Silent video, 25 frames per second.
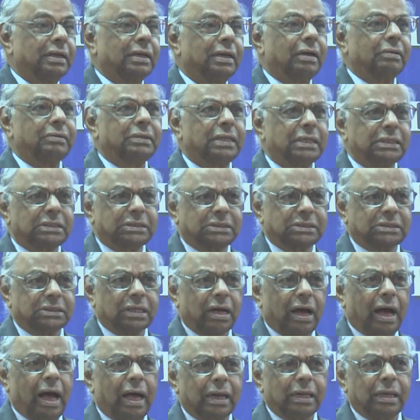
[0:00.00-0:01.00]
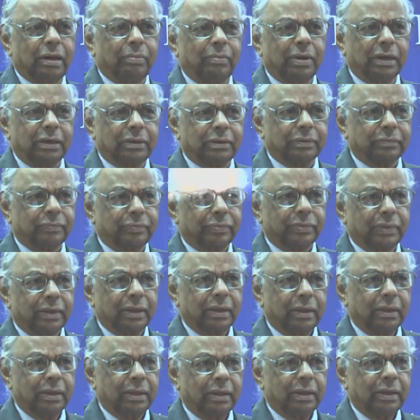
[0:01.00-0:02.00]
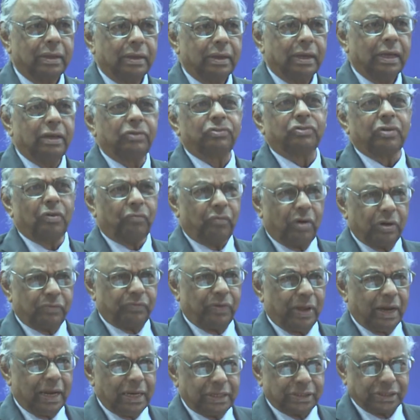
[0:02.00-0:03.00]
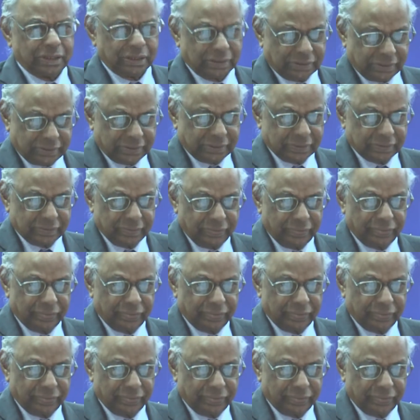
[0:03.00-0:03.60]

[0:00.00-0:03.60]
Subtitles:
And this argument is somewhat fallacious.